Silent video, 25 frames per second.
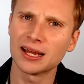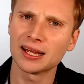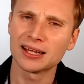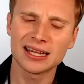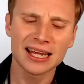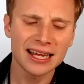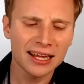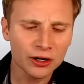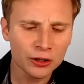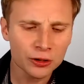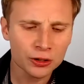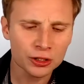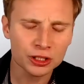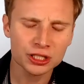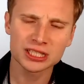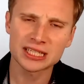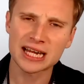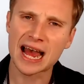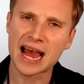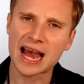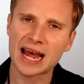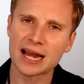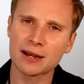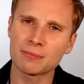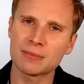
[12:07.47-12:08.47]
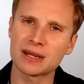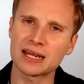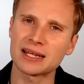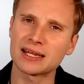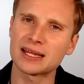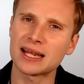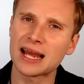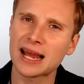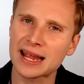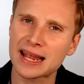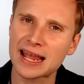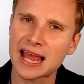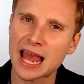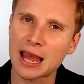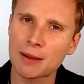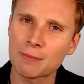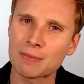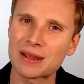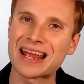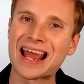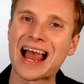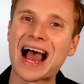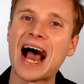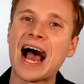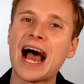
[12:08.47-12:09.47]
They understand me, they get
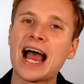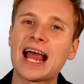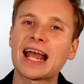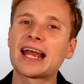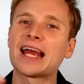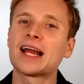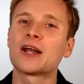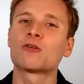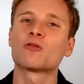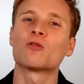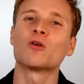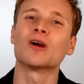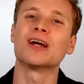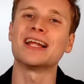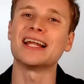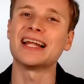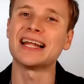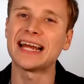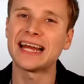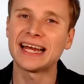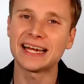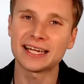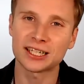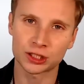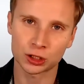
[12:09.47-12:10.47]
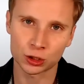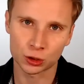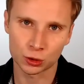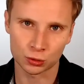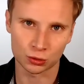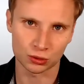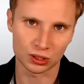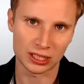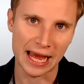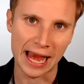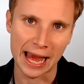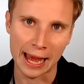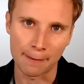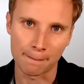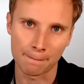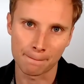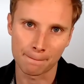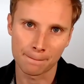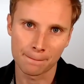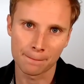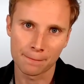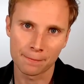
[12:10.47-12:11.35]
me, I can relate to them.